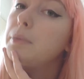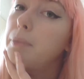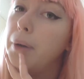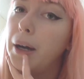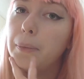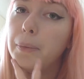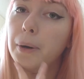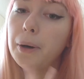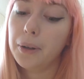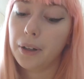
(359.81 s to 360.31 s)

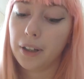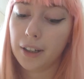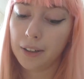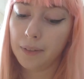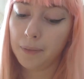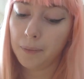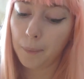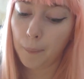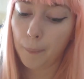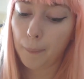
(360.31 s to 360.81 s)

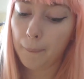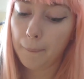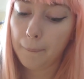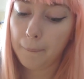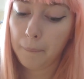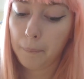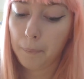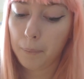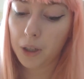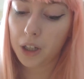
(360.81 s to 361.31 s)
bipolar
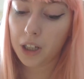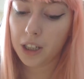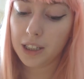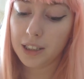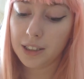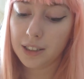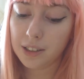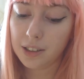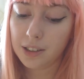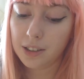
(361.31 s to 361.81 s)

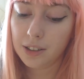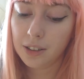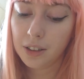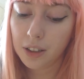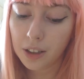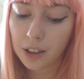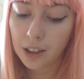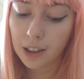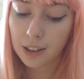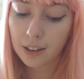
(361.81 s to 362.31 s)
because
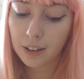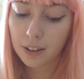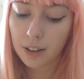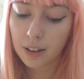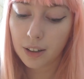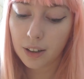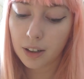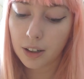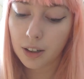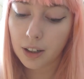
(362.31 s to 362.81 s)

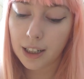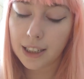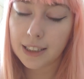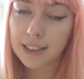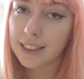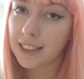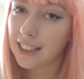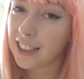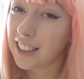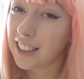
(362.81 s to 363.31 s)
it's